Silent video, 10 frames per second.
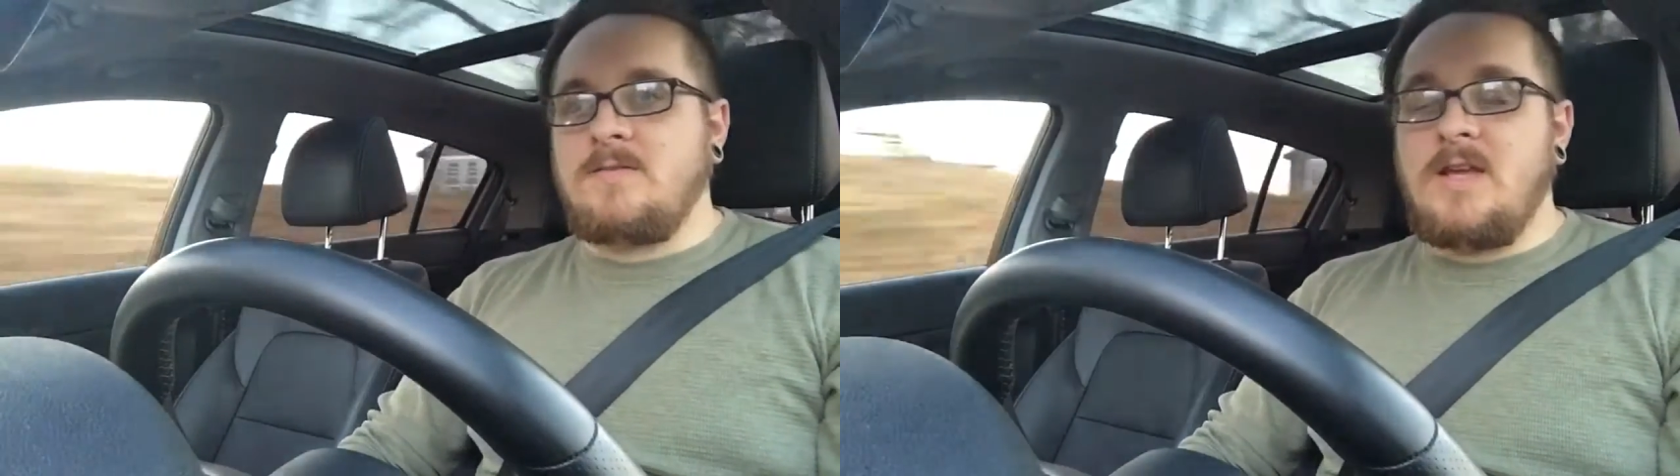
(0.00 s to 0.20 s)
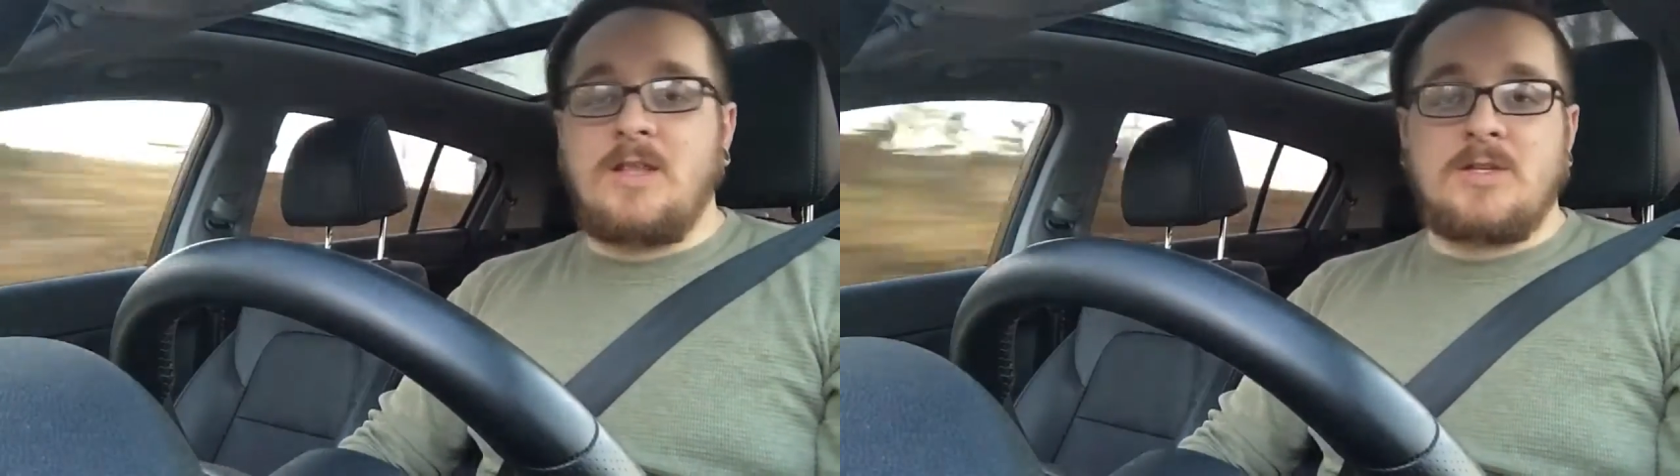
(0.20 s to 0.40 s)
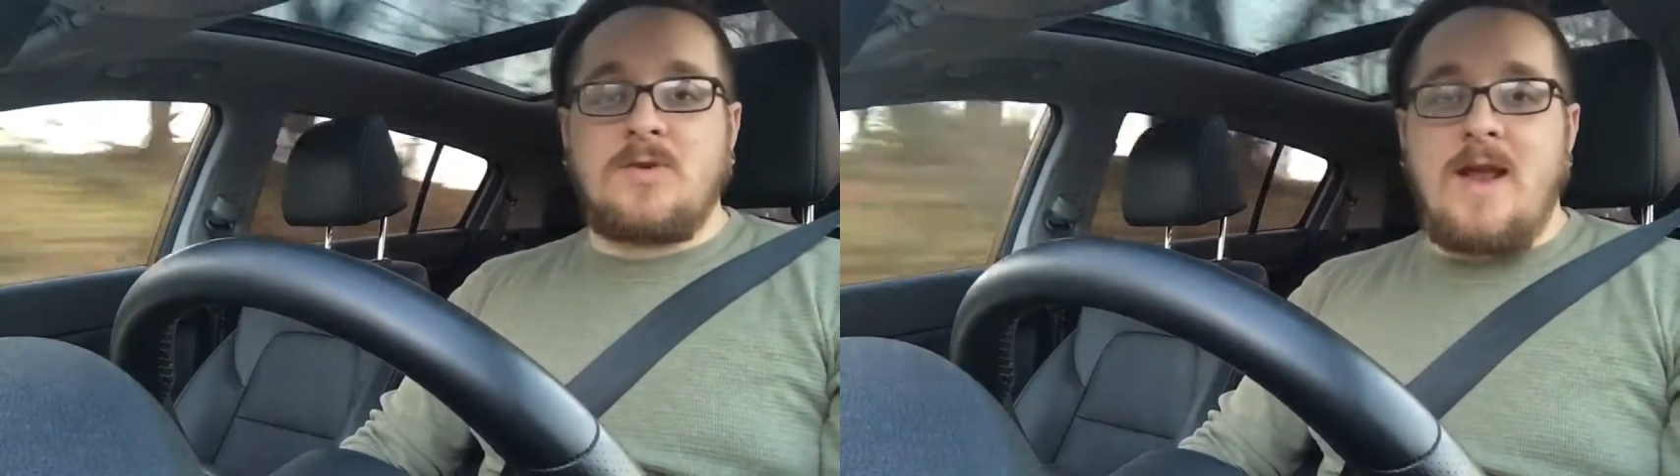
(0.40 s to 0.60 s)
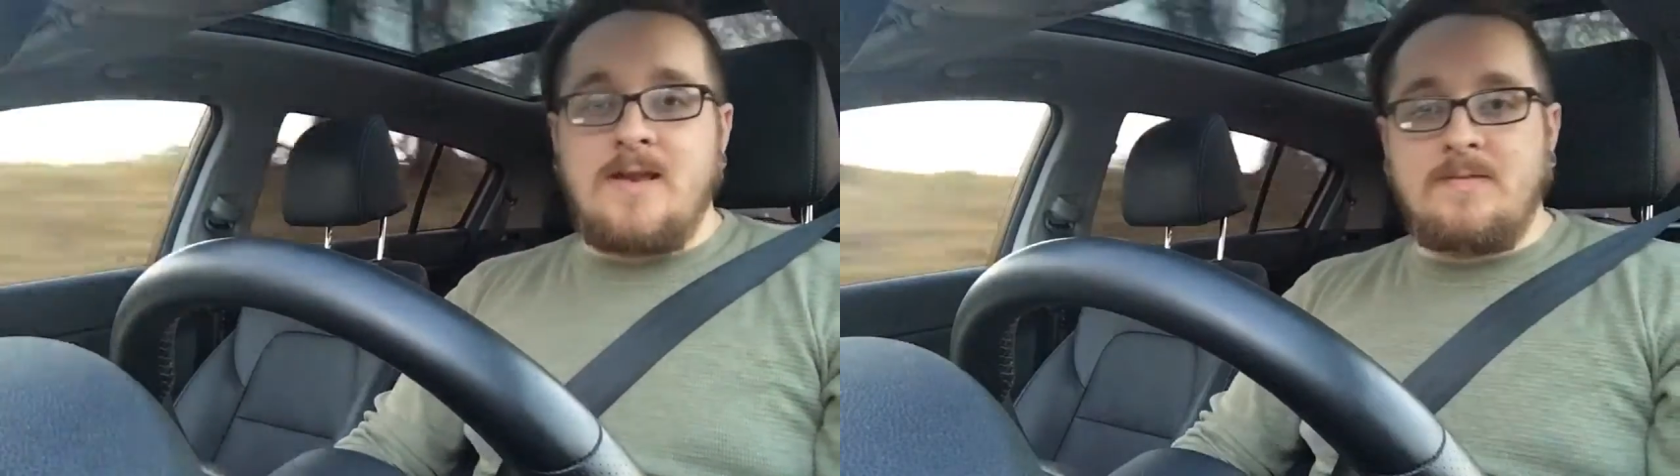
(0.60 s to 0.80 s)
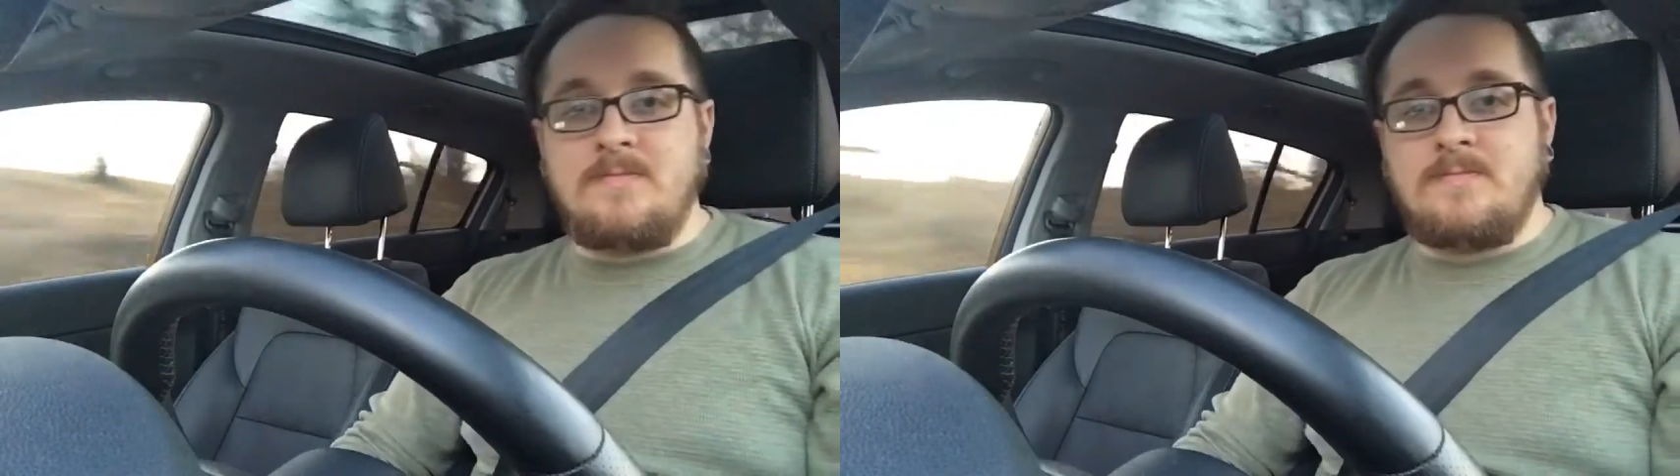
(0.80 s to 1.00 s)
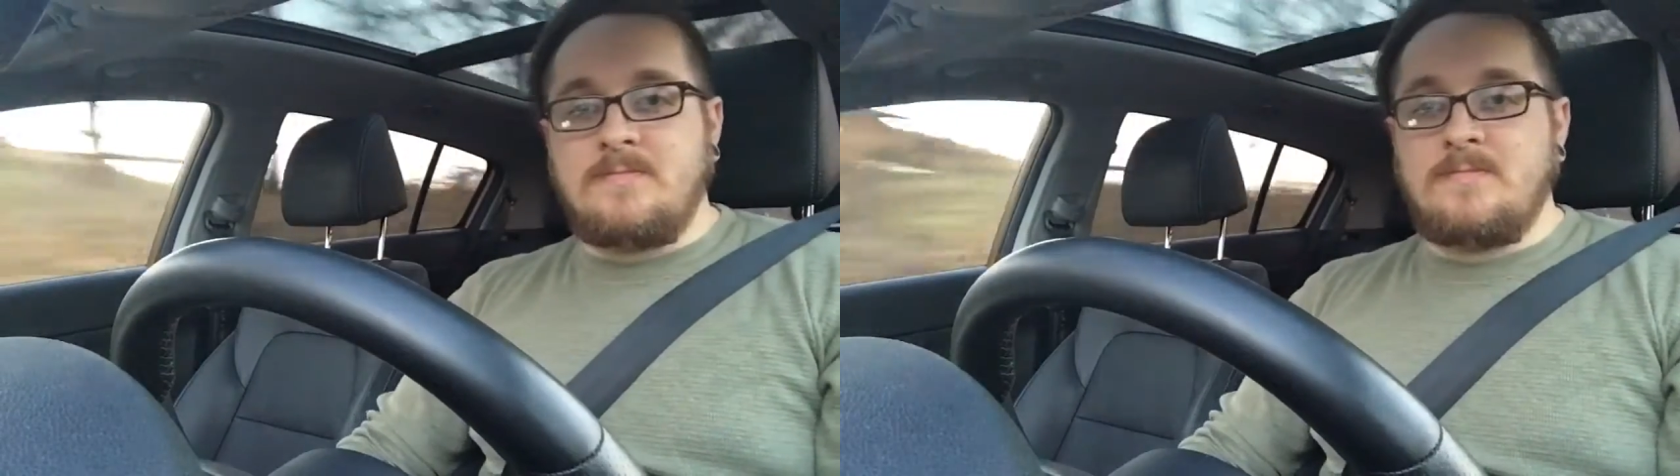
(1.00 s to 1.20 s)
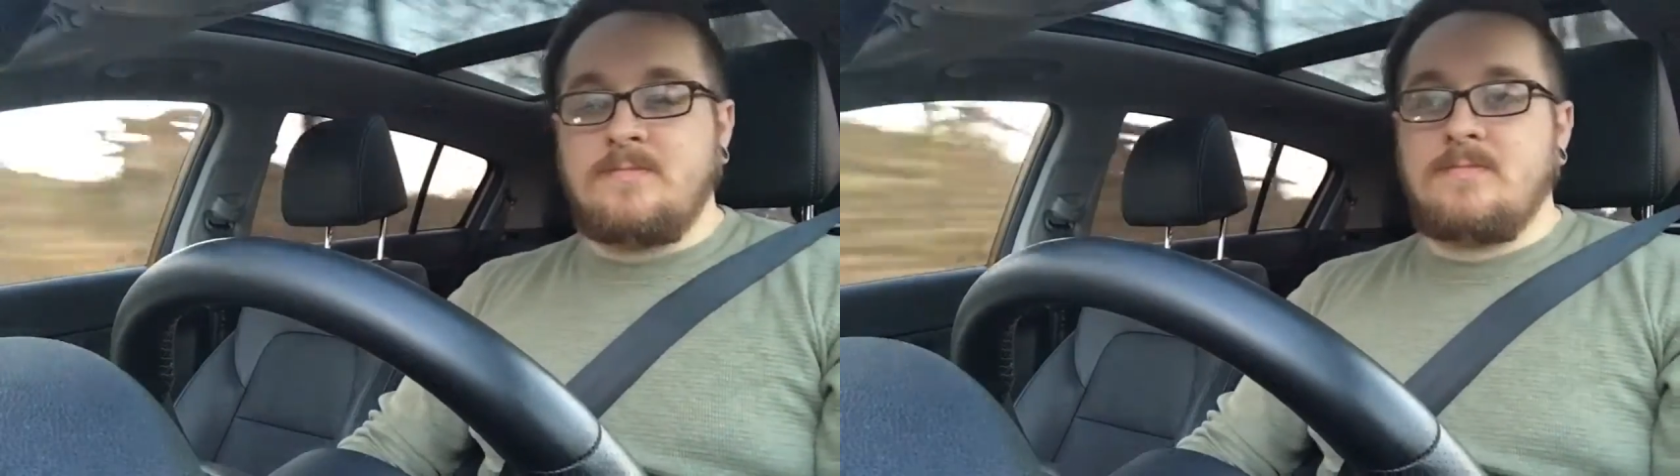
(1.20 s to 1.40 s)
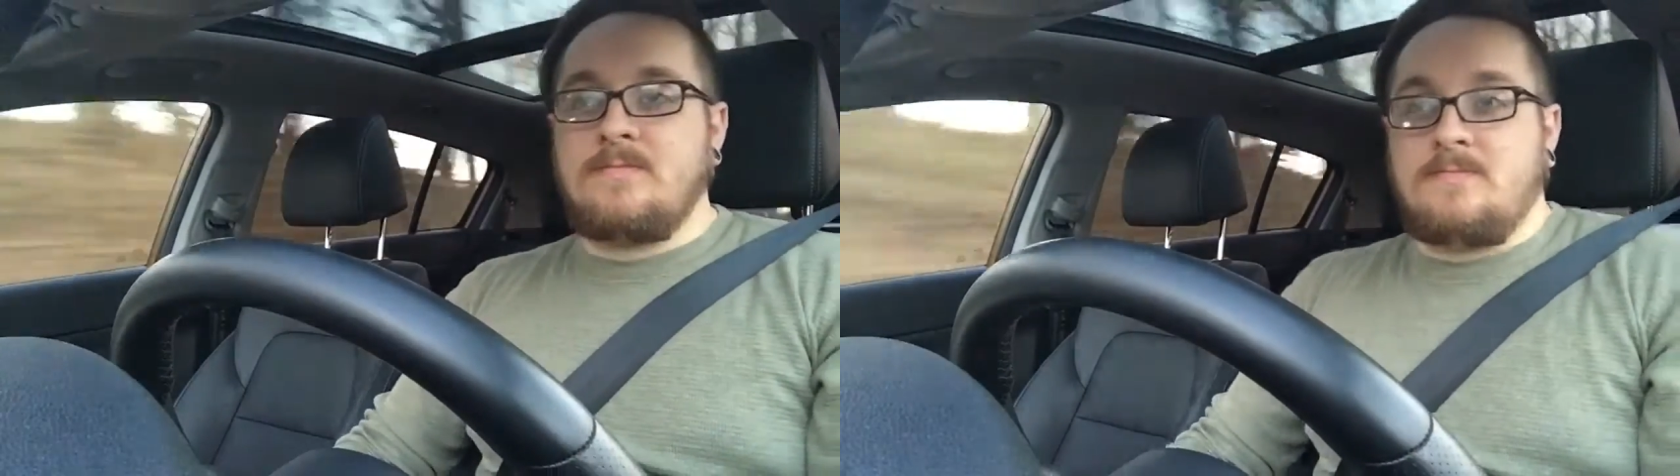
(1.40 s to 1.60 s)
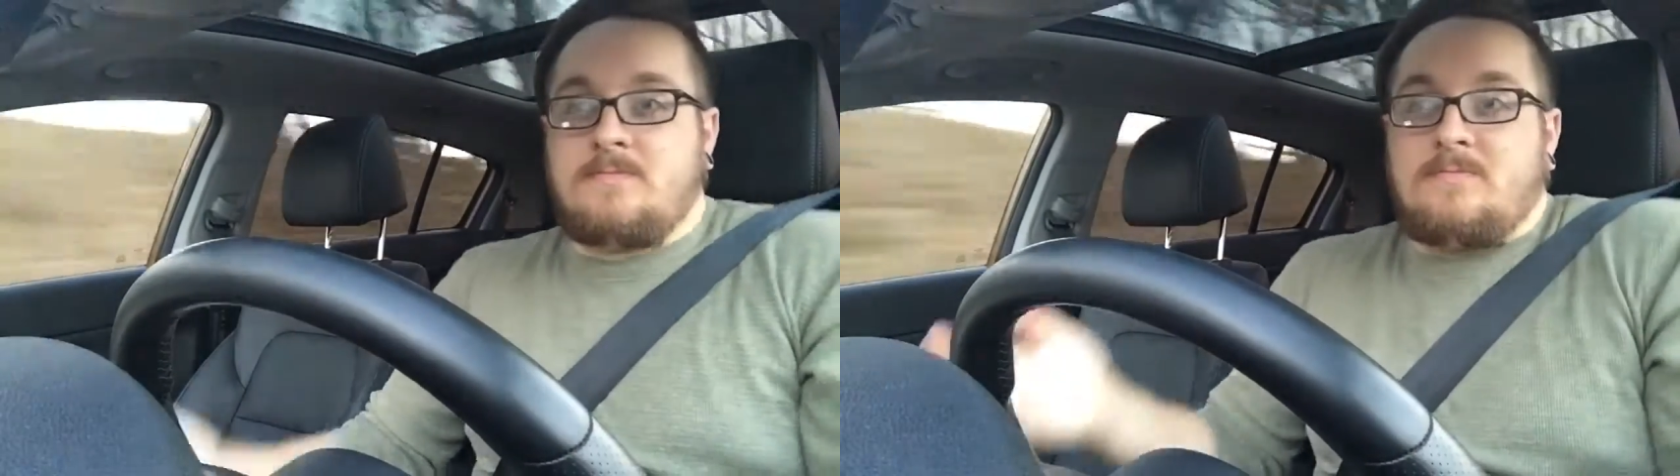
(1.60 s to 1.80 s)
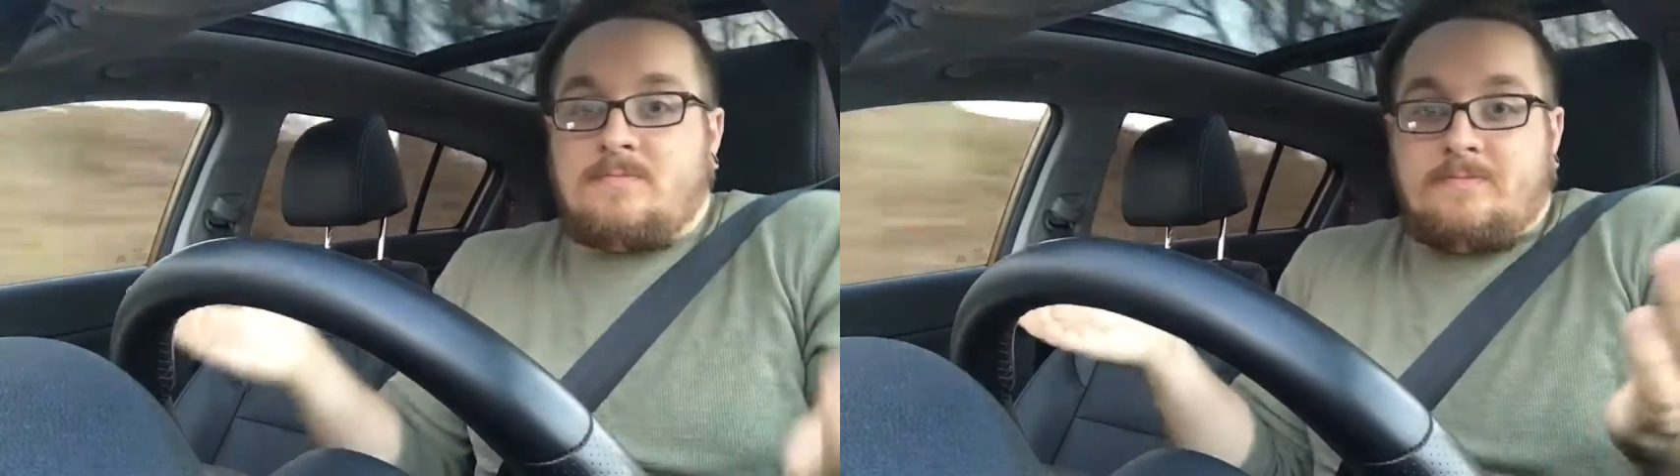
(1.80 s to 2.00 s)
It looks great.
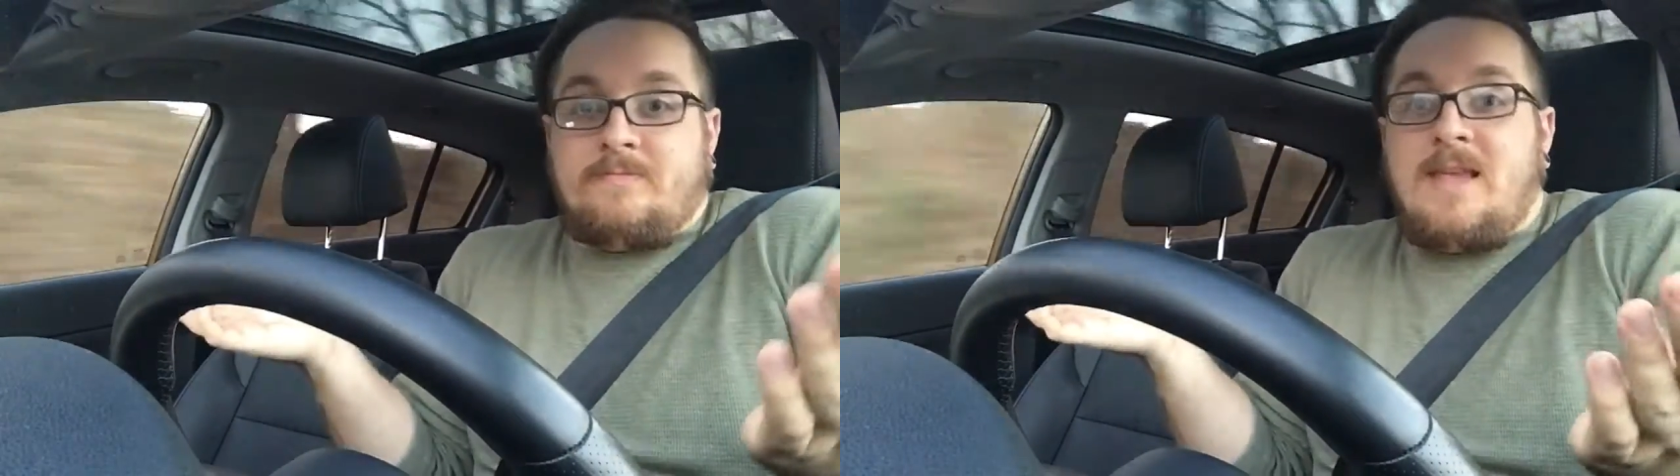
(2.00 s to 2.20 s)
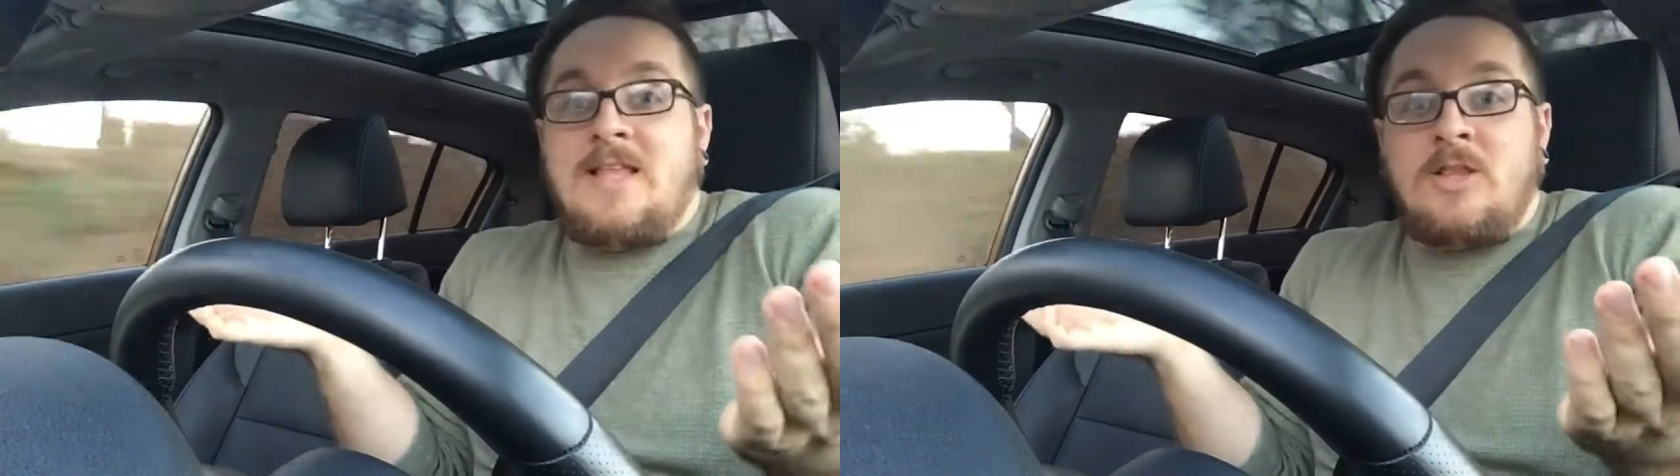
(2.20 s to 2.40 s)
It